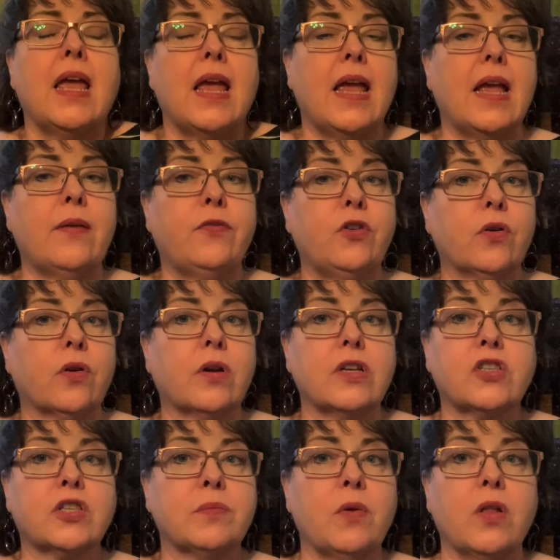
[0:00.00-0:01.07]
If you're a
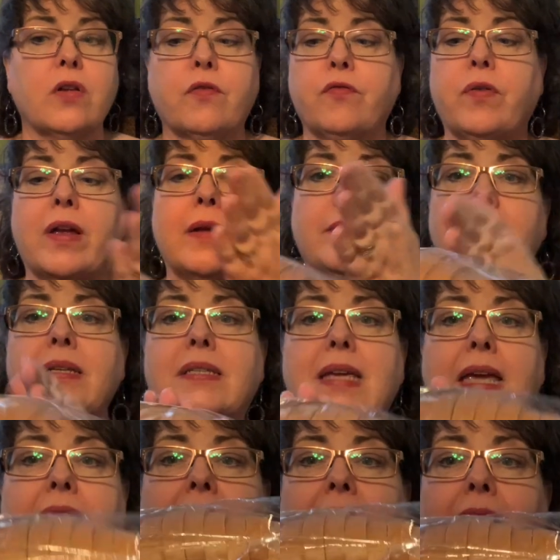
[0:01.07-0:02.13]
smaller family,
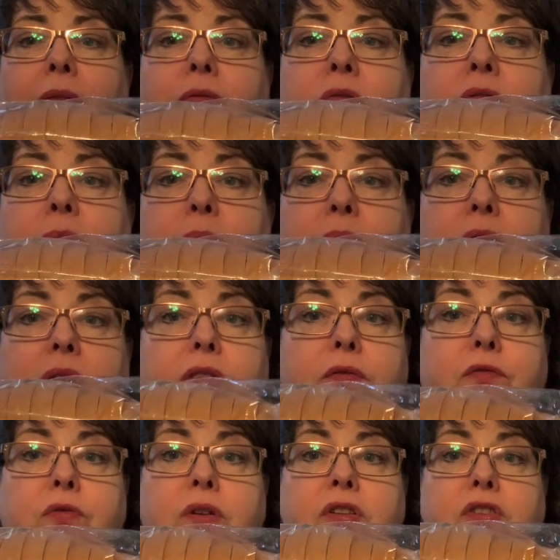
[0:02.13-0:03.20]
take half of it, put it in the
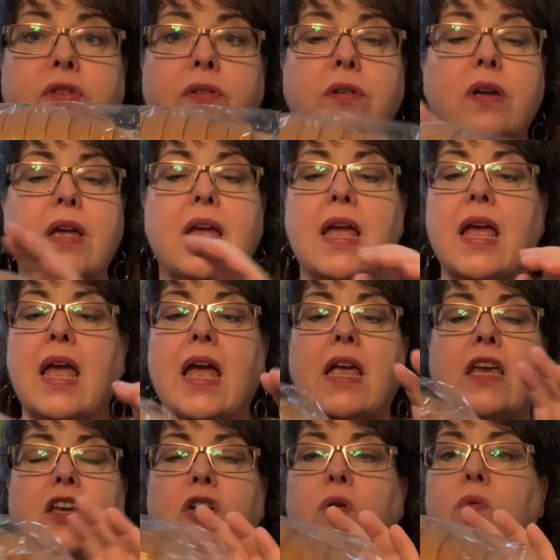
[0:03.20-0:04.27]
freezer,
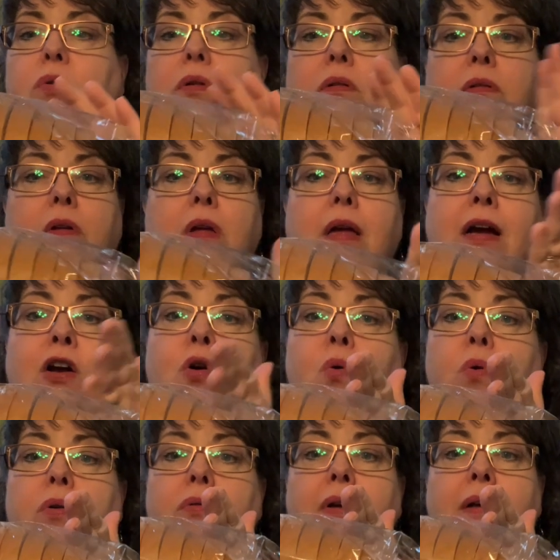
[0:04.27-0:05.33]
you know, or a
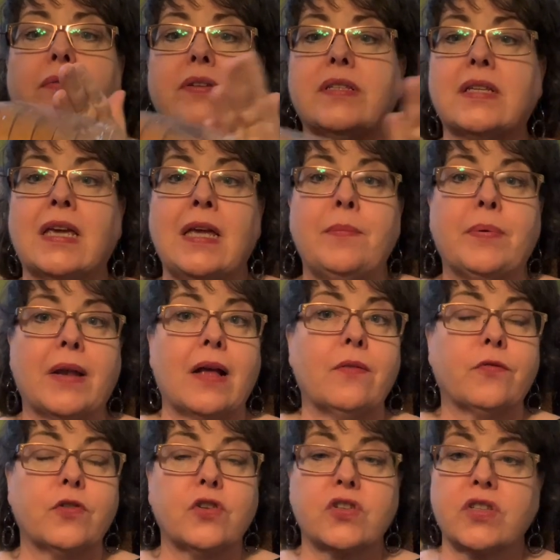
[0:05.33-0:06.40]
quarter of it, keep it
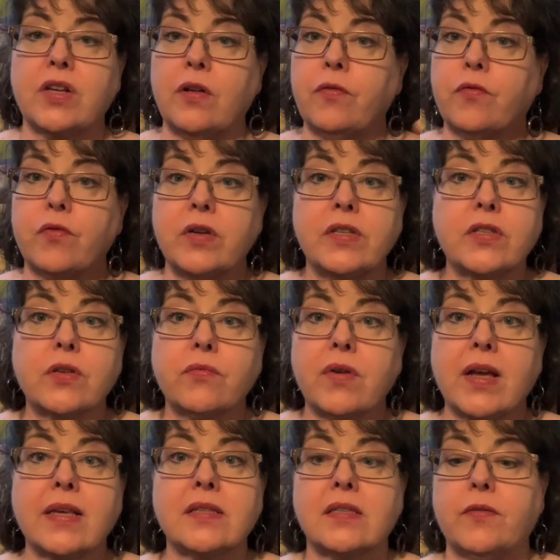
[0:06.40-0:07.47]
out for yourself, freeze the
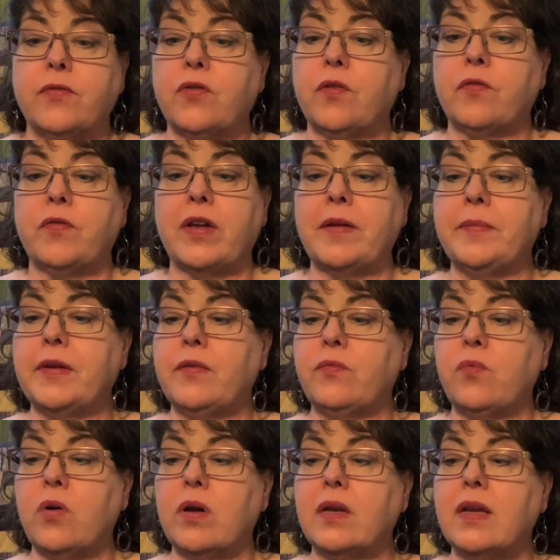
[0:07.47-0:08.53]
rest if you're a family of
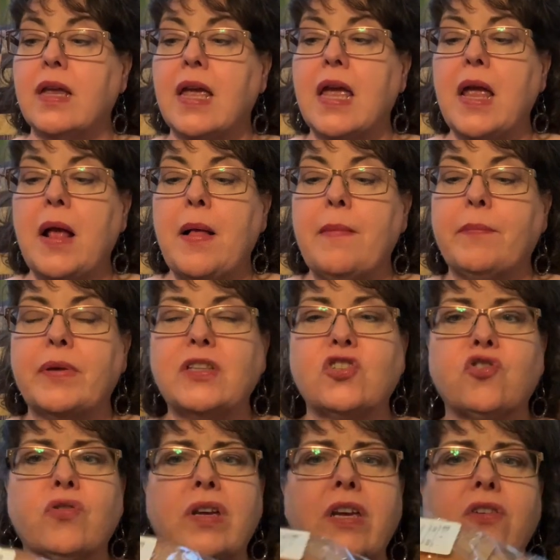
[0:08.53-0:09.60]
one. But
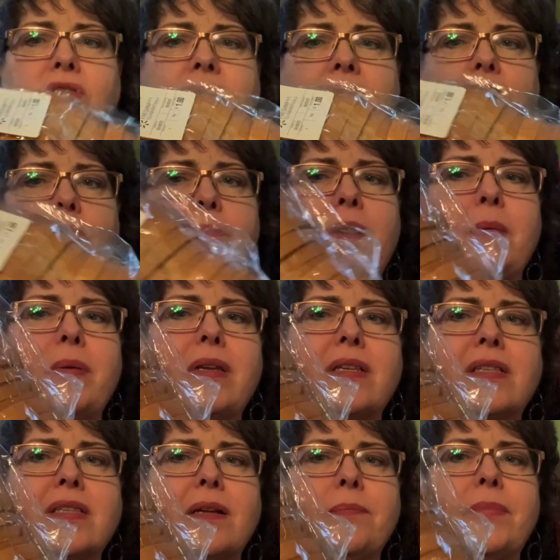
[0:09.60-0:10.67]
treat yourself maybe to
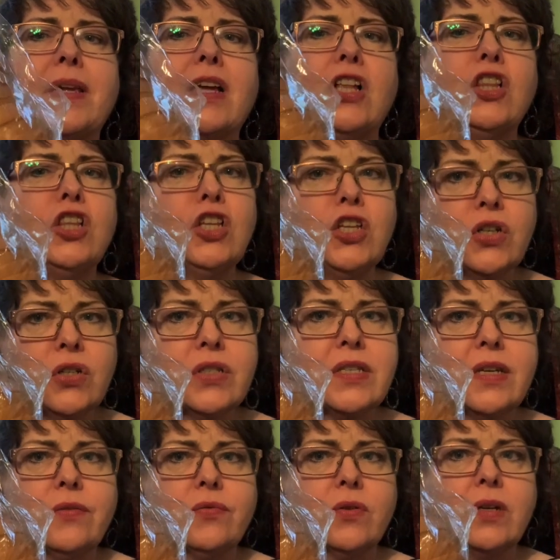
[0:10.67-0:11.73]
something a little
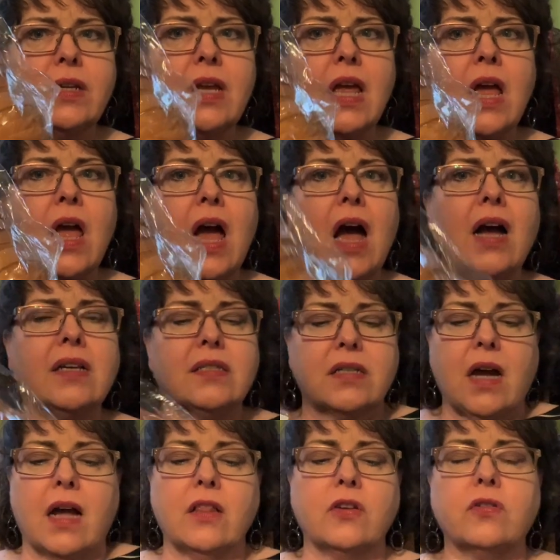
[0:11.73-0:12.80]
different, a
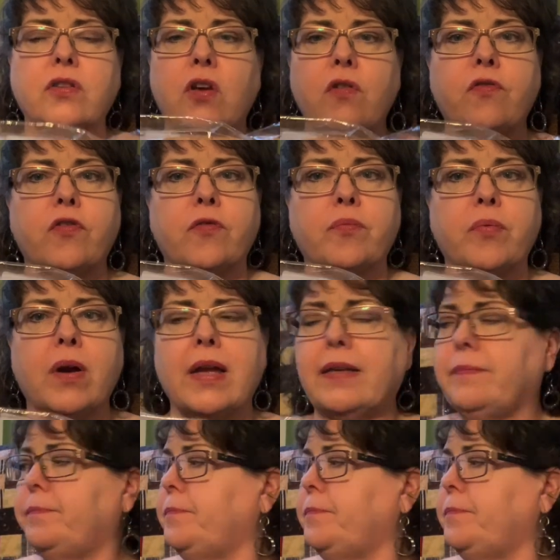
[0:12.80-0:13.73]
dollar loaf of bread.